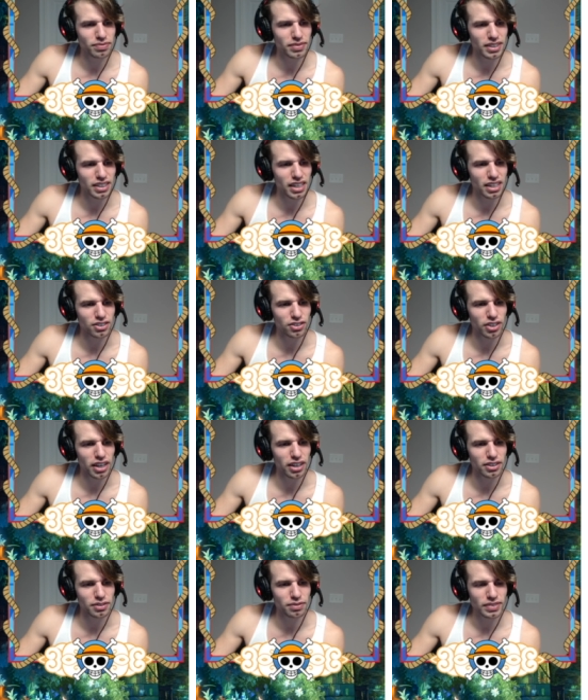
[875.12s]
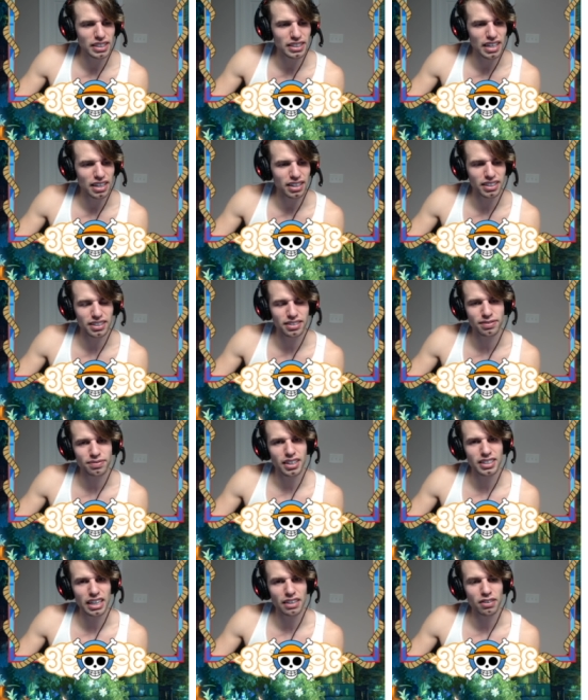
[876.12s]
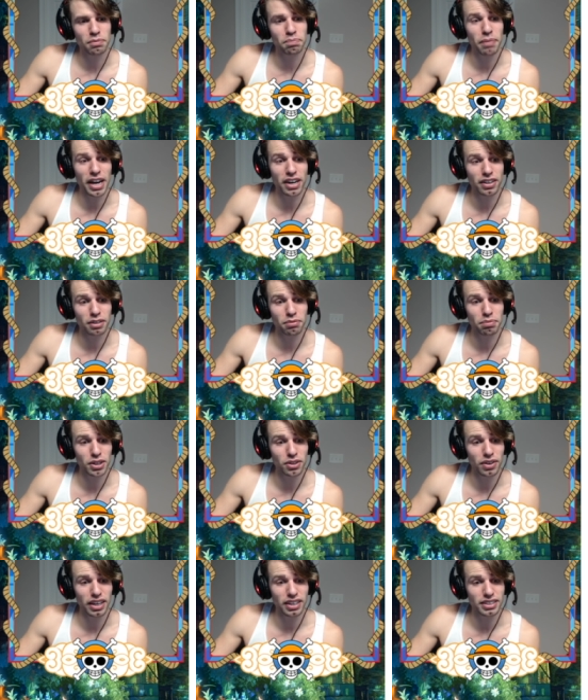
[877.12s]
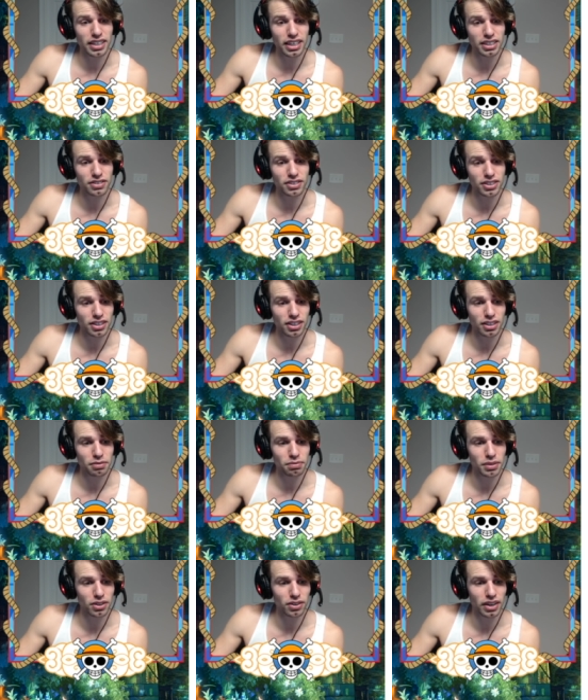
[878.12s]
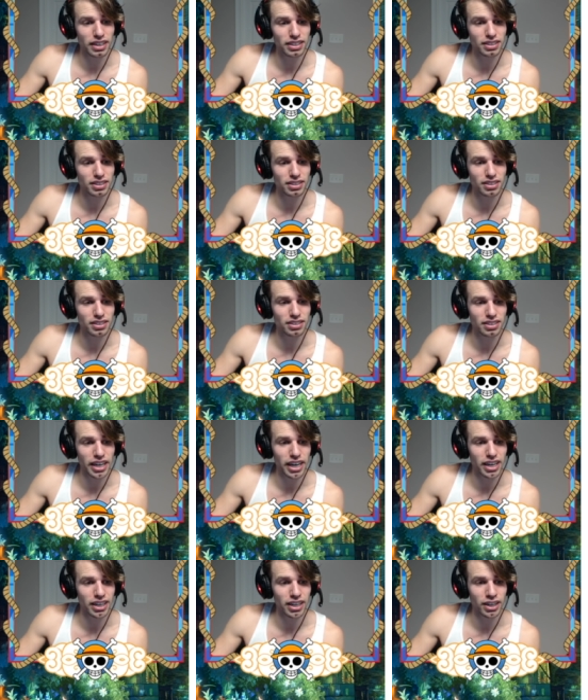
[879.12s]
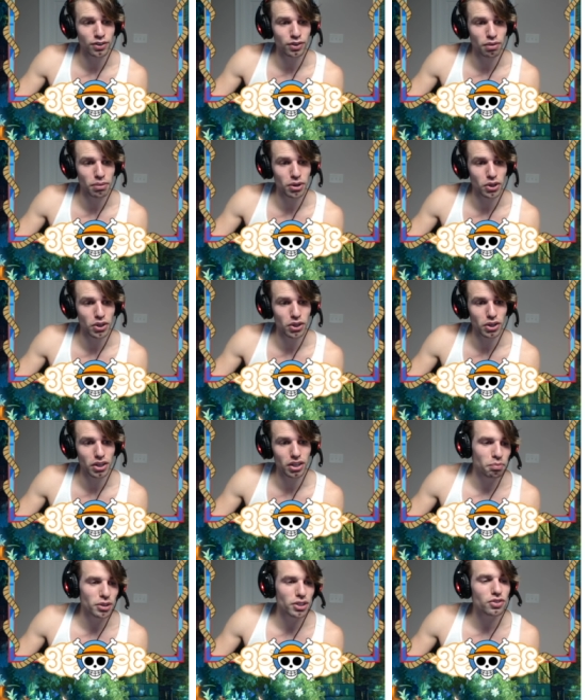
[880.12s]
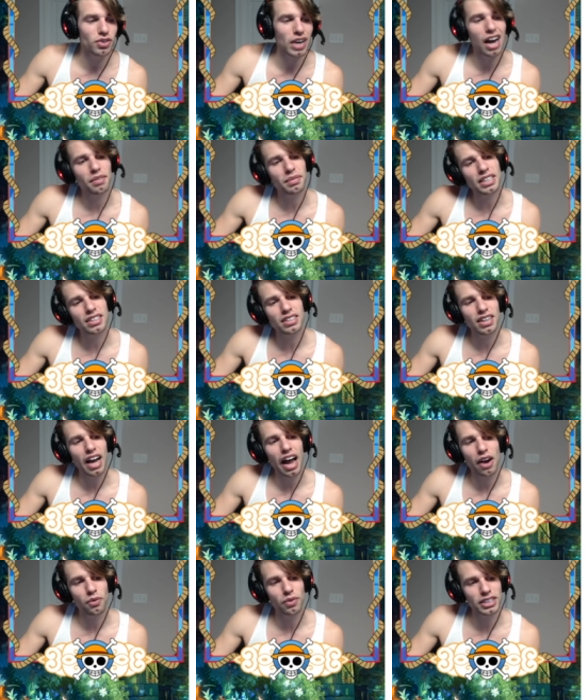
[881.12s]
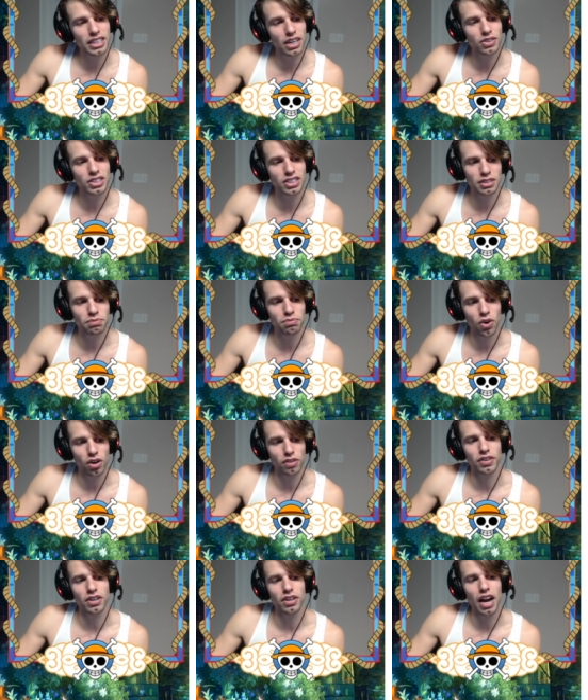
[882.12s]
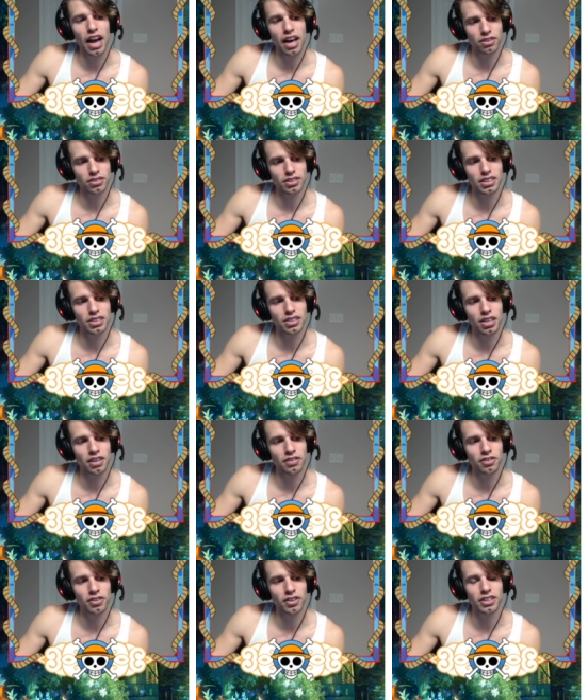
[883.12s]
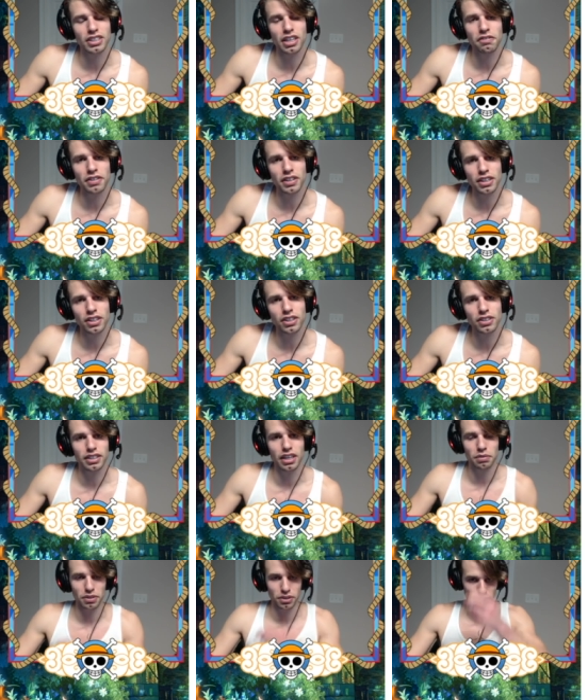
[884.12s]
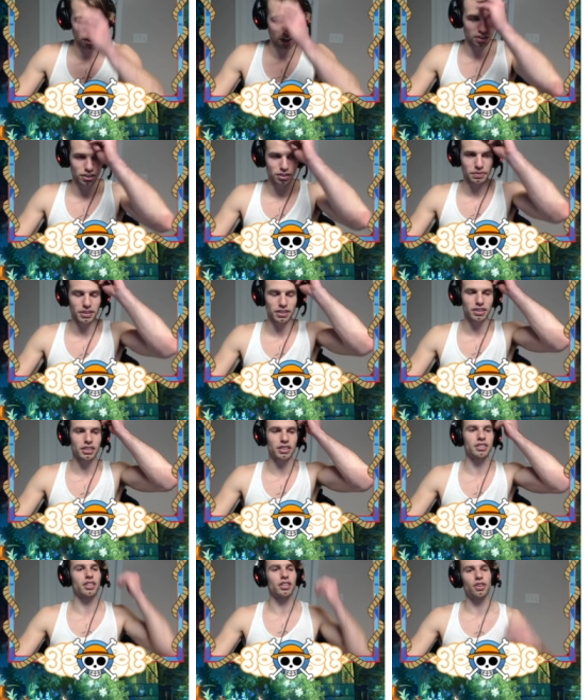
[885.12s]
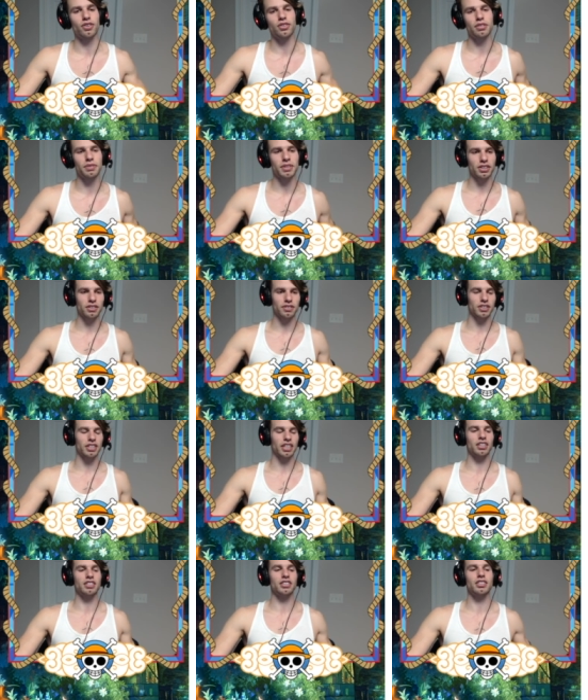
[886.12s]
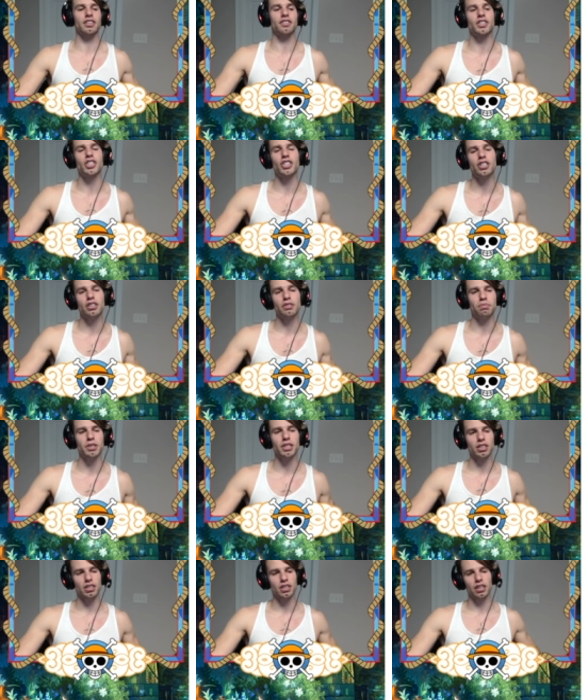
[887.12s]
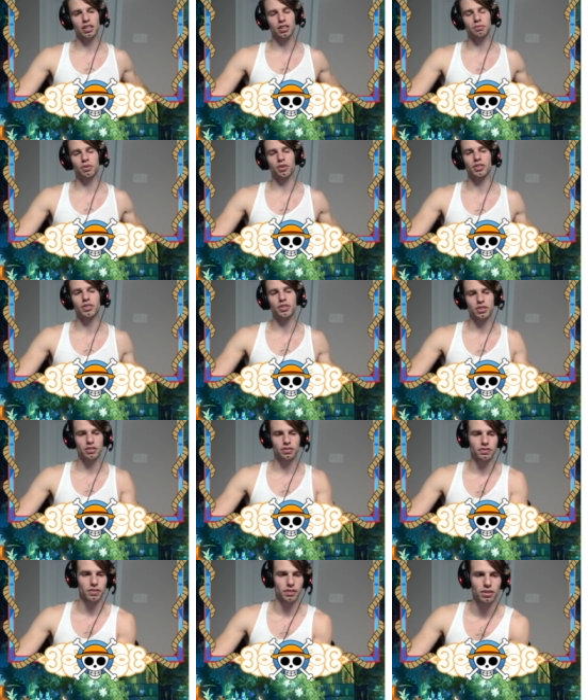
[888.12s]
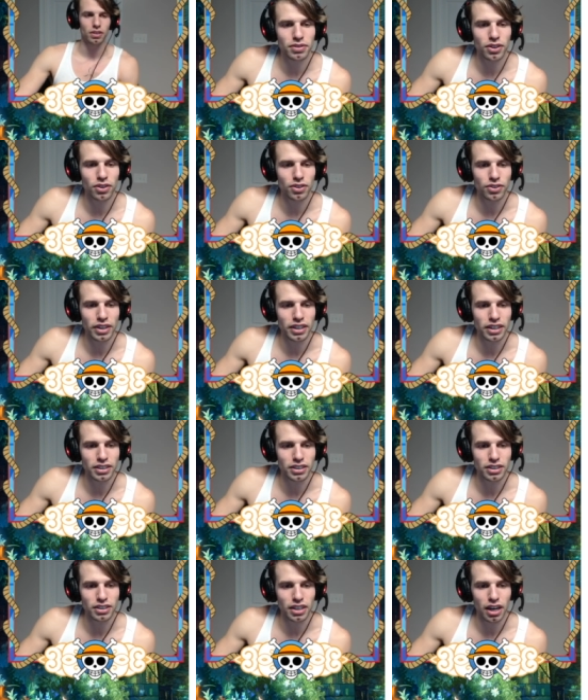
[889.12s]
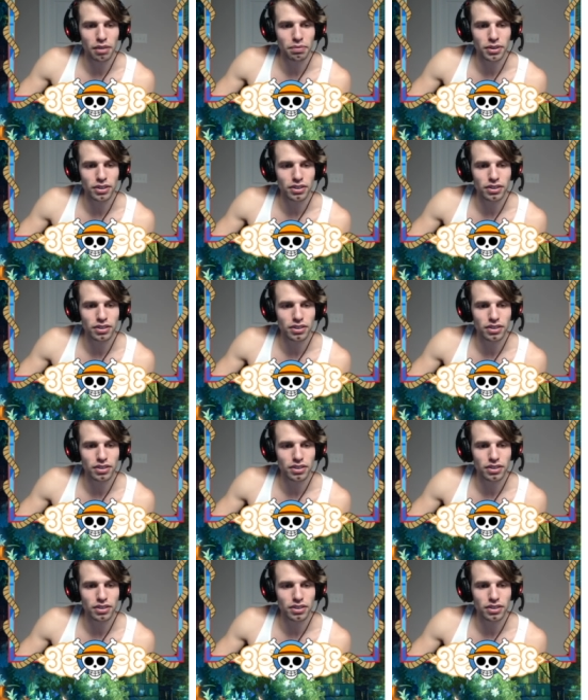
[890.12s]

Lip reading: He's kind of trash. He's not good. He's definitely better than Blue Ace, that's for sure. Blue Ace is terrible. Blue Robin, I wish I would see more of her. I don't see enough of her because I feel like her double charge ability and clone ability for taking stuff could be a little more useful. Throw her right next to Chopper.